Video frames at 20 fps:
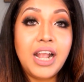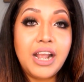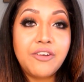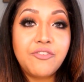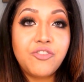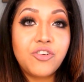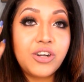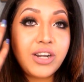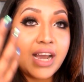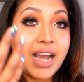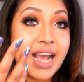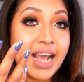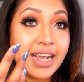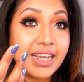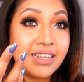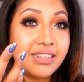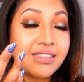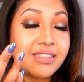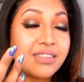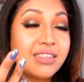And for the
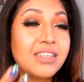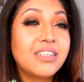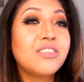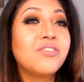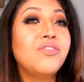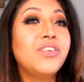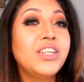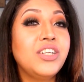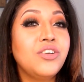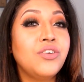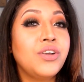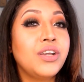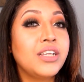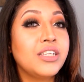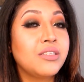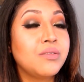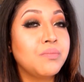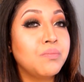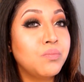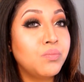eyes, this video
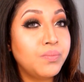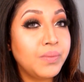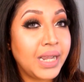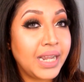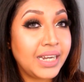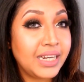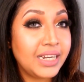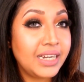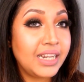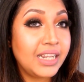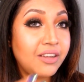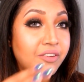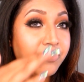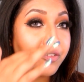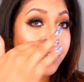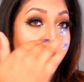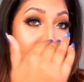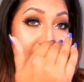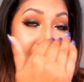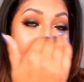is mainly
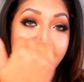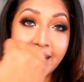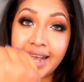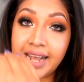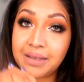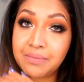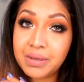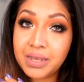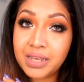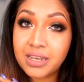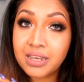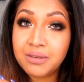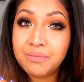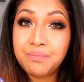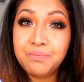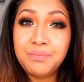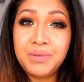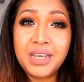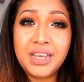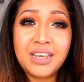for the eye makeup,
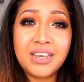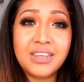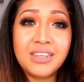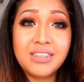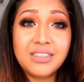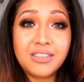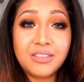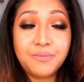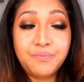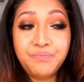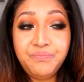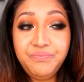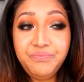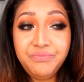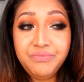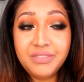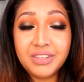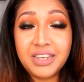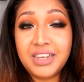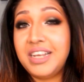because
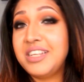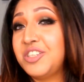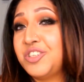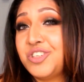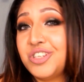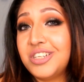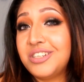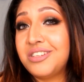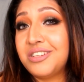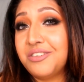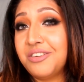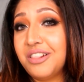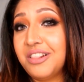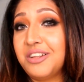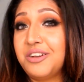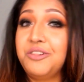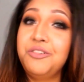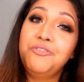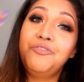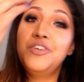it's just a
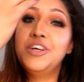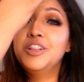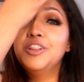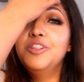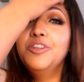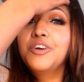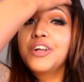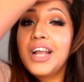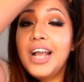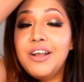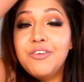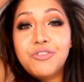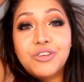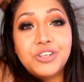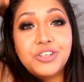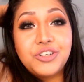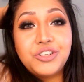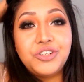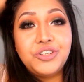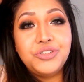little fun look I
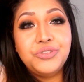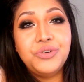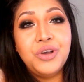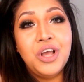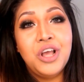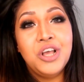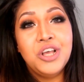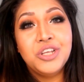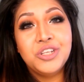wanted to do.